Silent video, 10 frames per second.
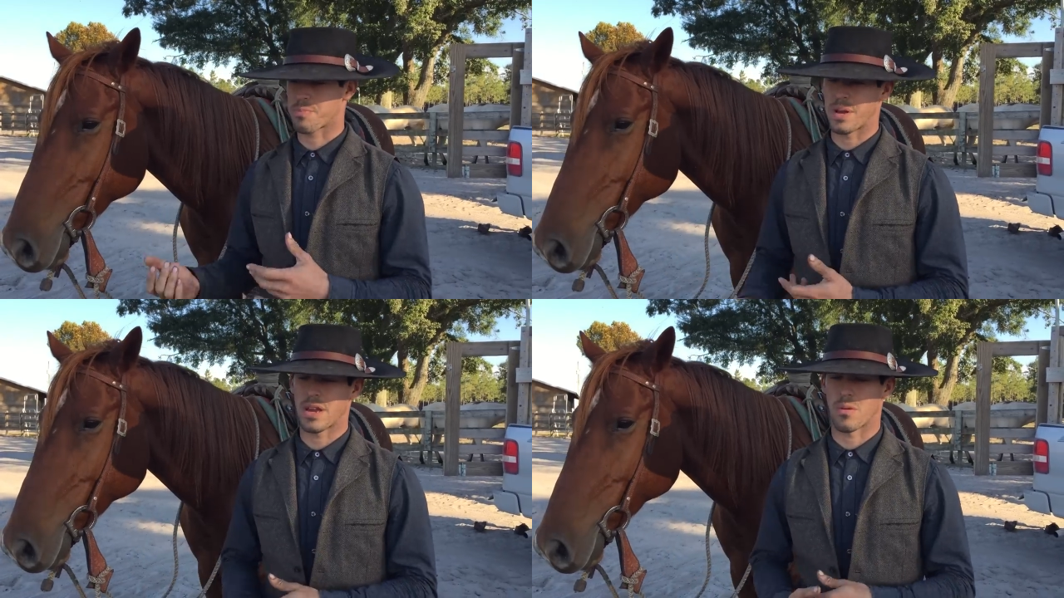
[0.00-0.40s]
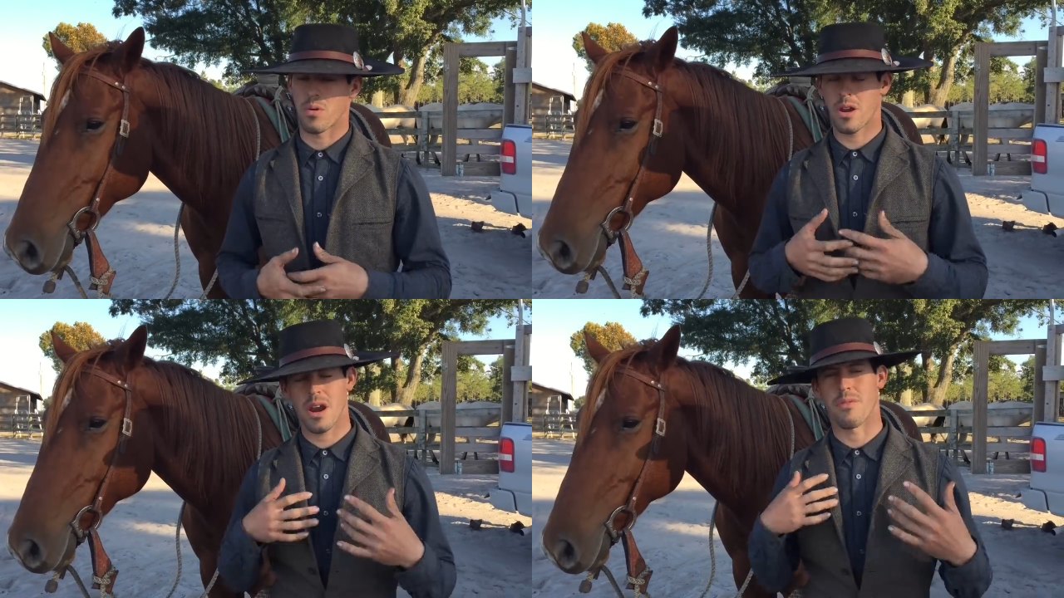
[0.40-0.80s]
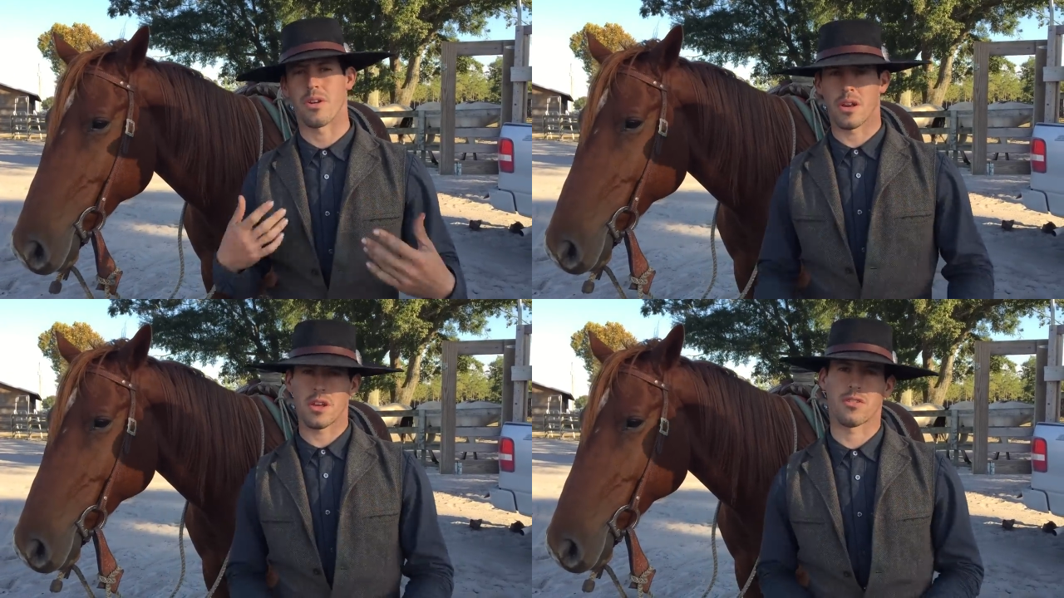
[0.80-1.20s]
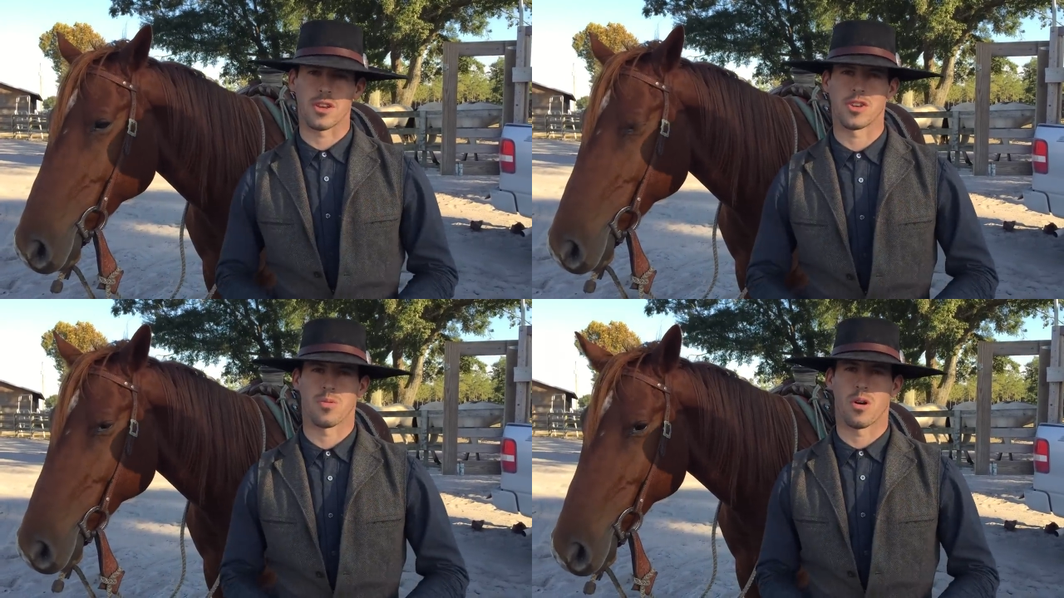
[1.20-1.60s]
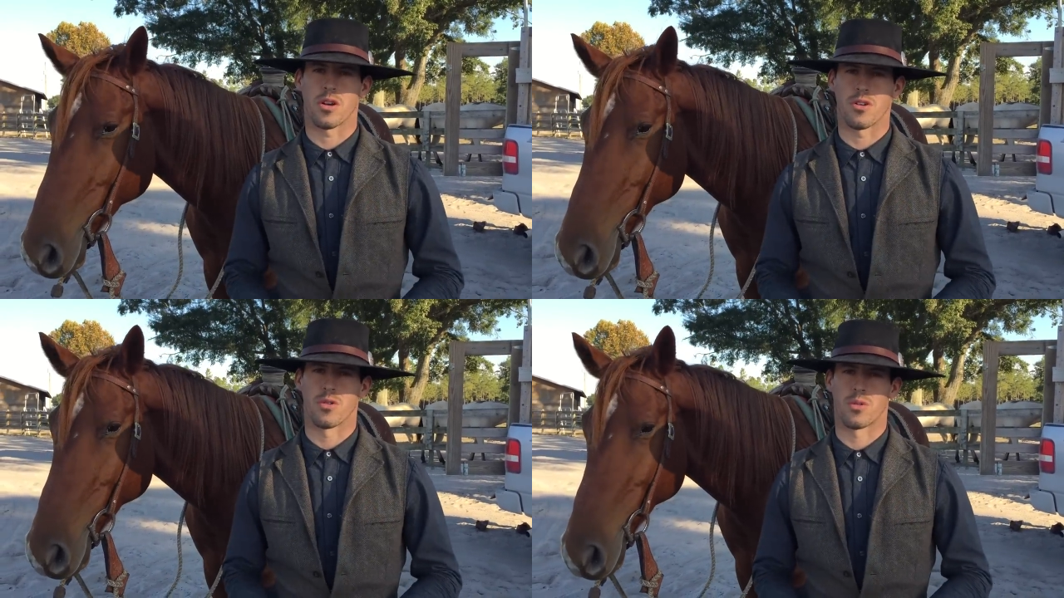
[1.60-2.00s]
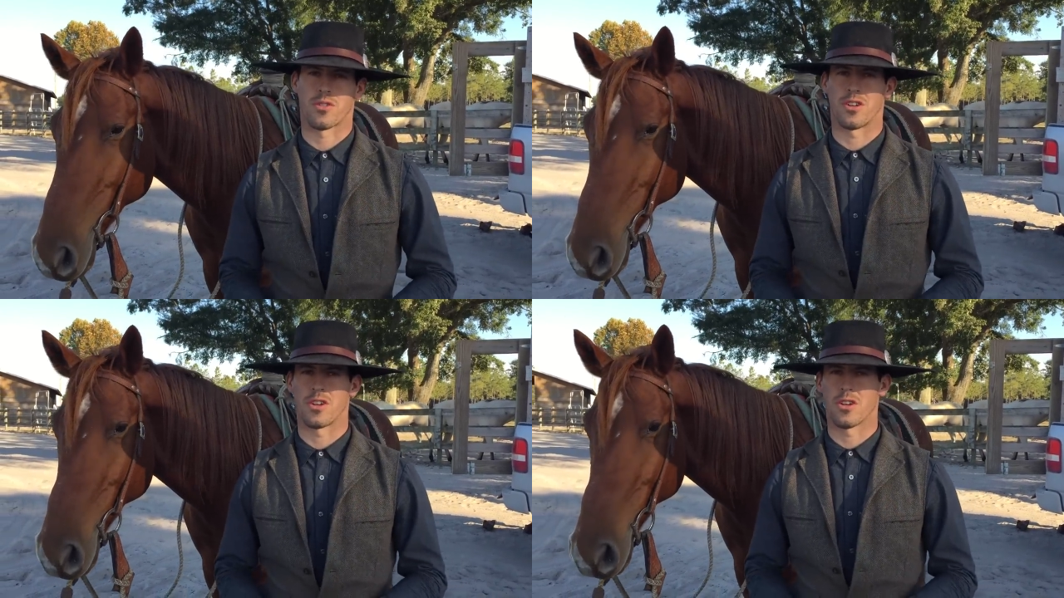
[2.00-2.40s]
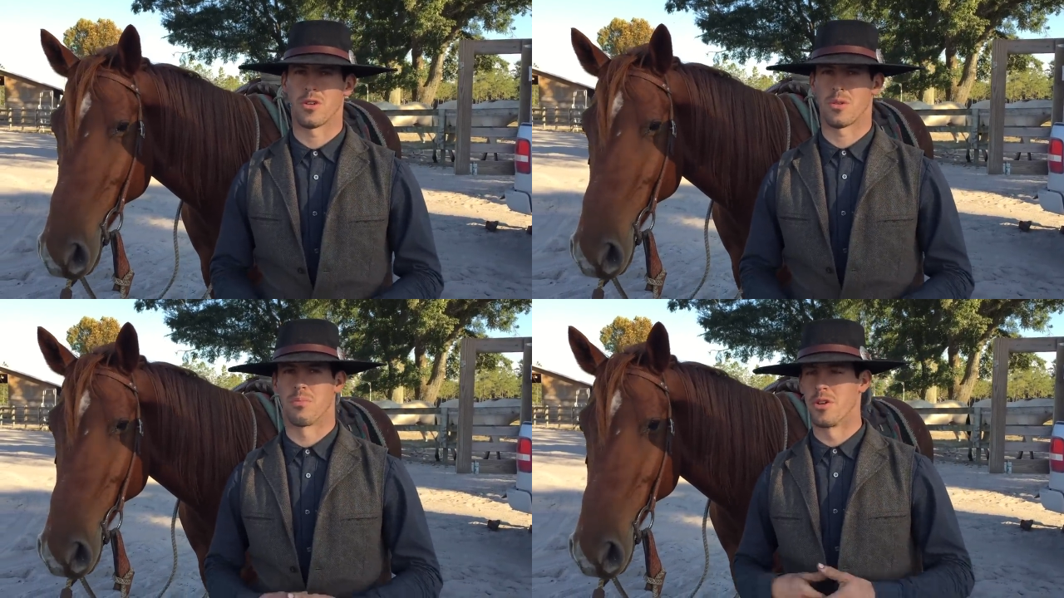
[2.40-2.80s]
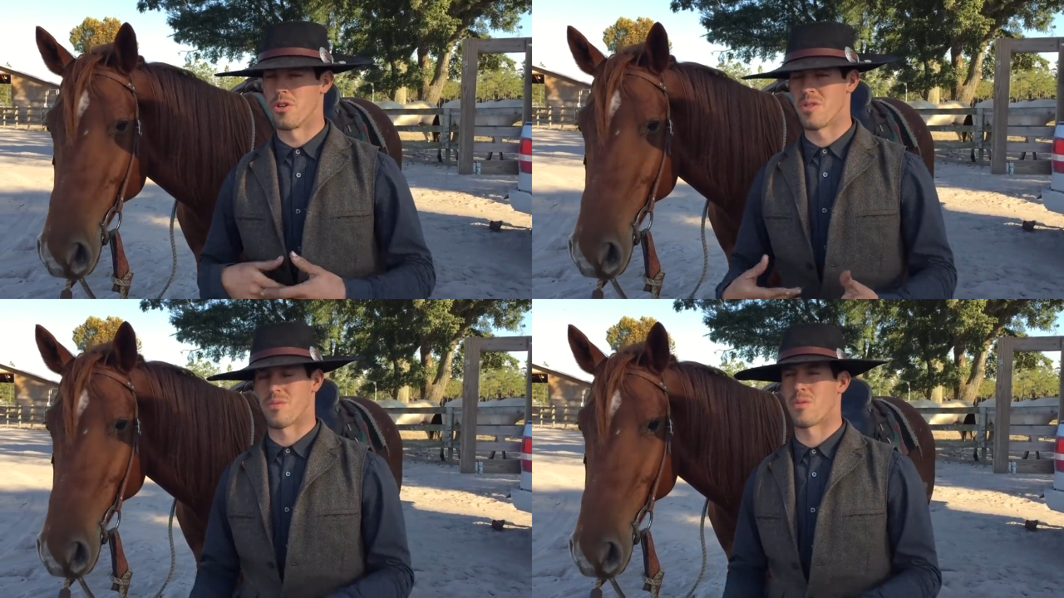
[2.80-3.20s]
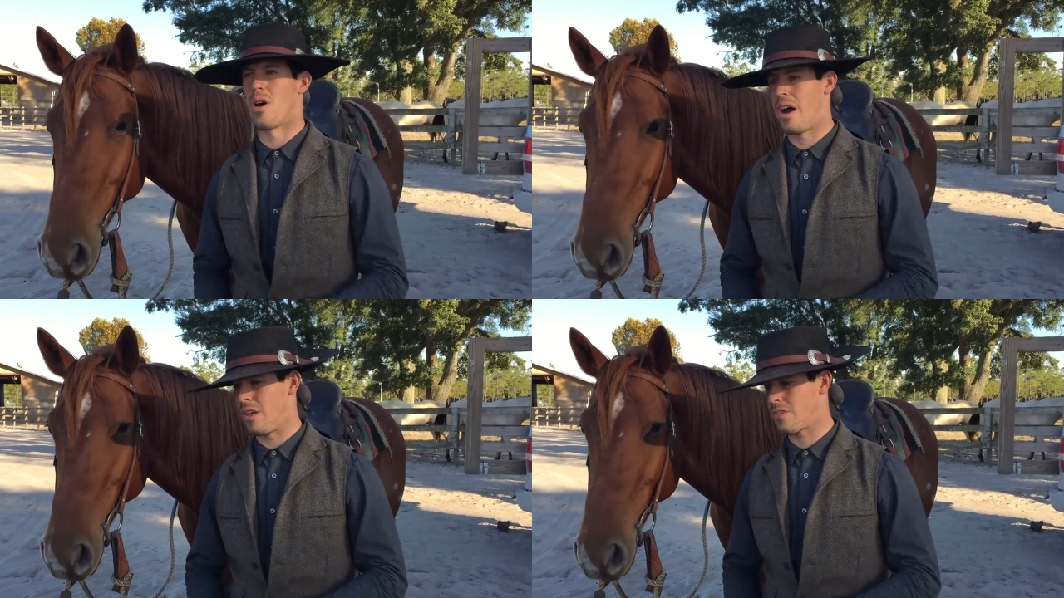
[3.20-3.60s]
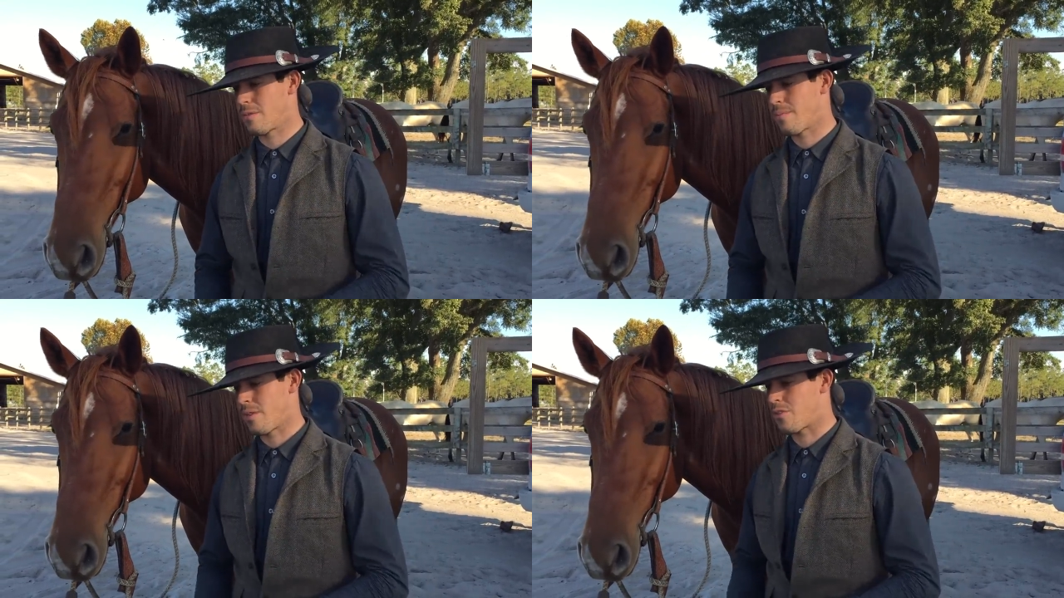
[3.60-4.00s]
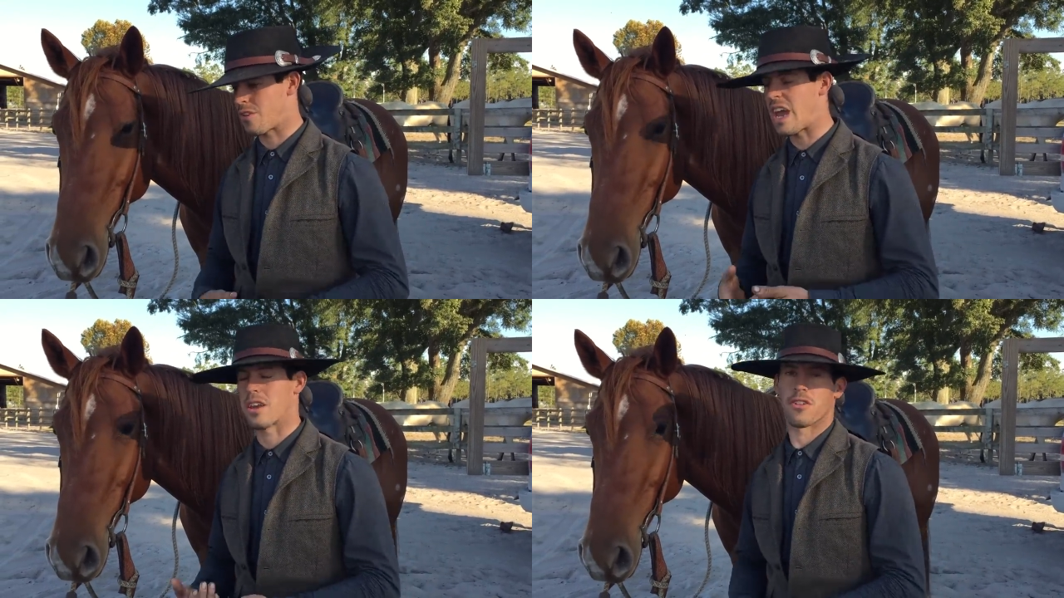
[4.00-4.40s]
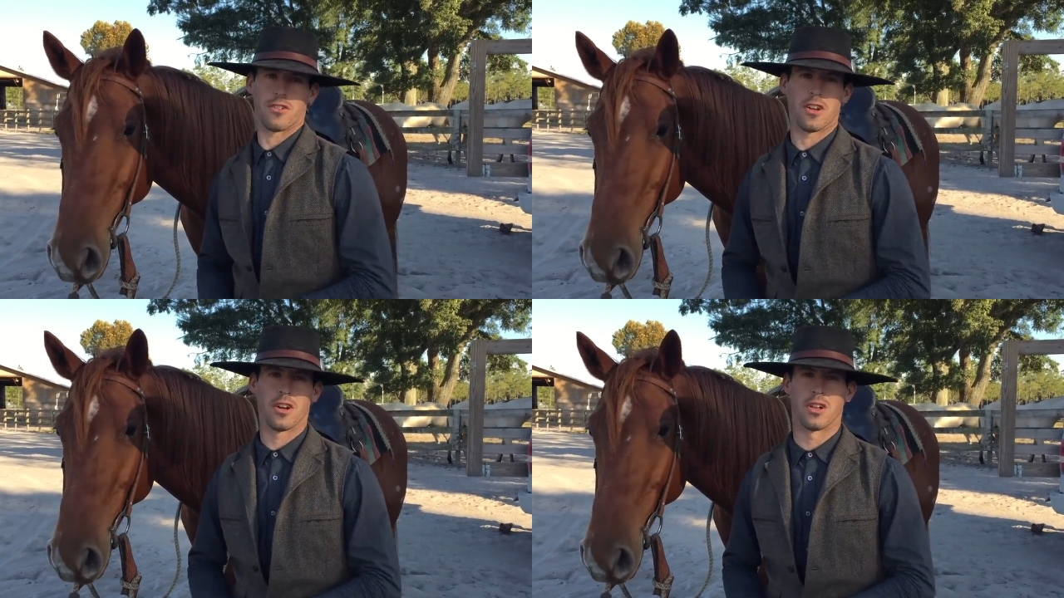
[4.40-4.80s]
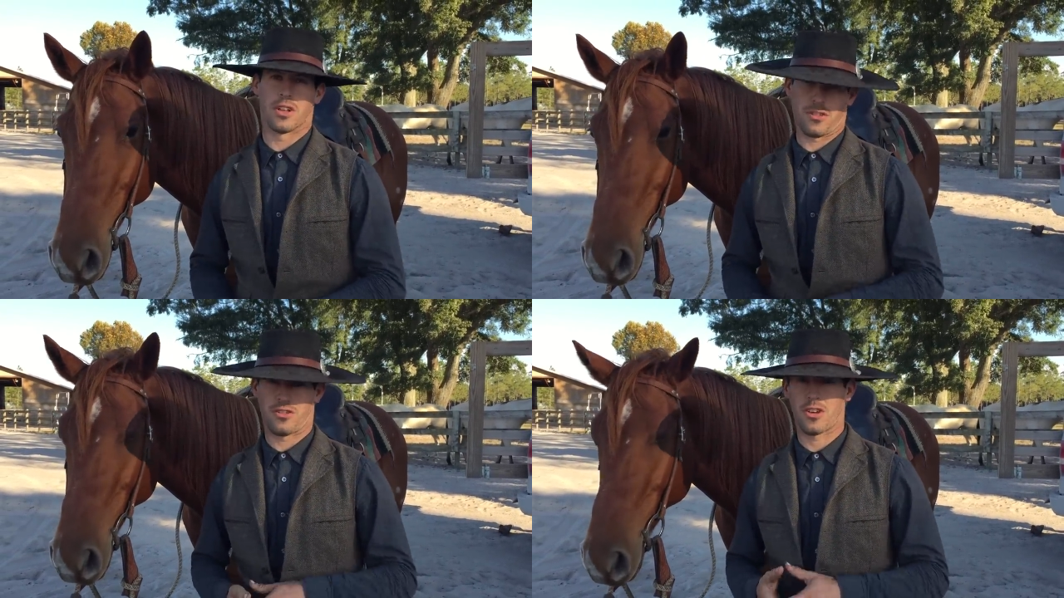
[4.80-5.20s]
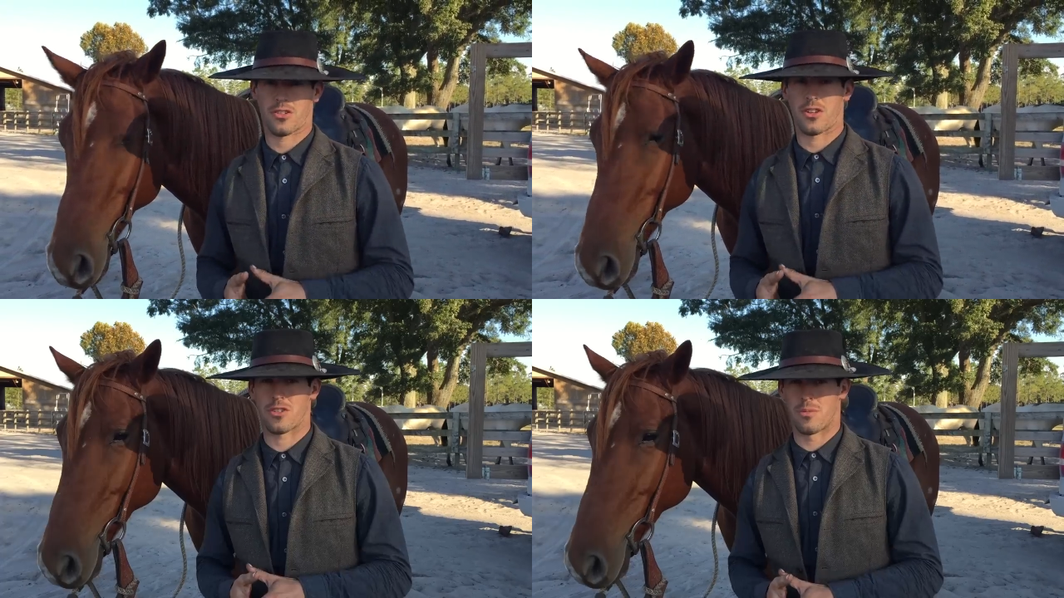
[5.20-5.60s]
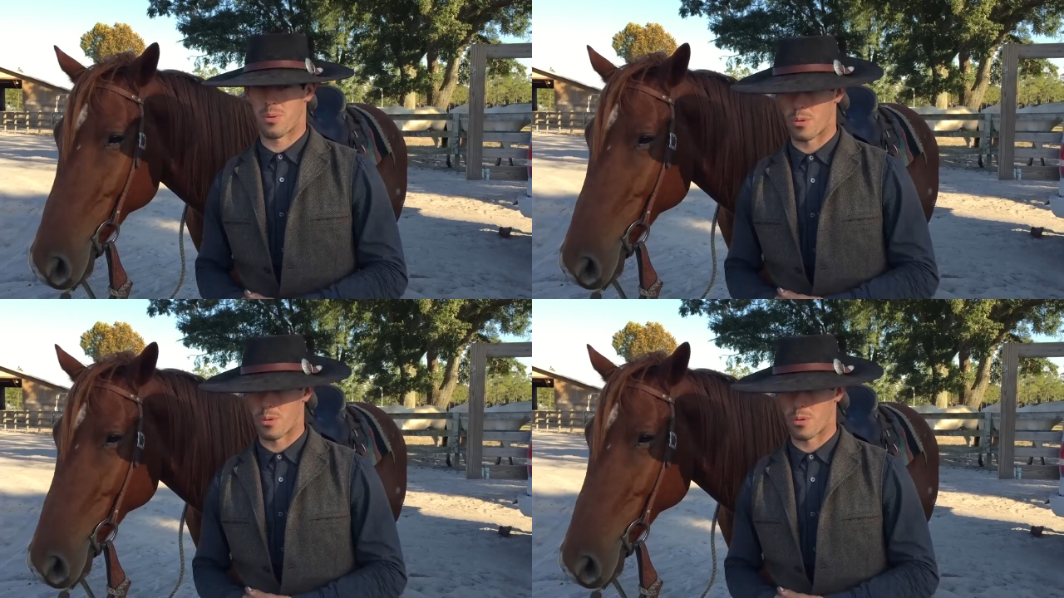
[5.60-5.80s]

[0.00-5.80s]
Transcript: spin, whatever it is that you want your horse to do maneuver-wise standing still is just as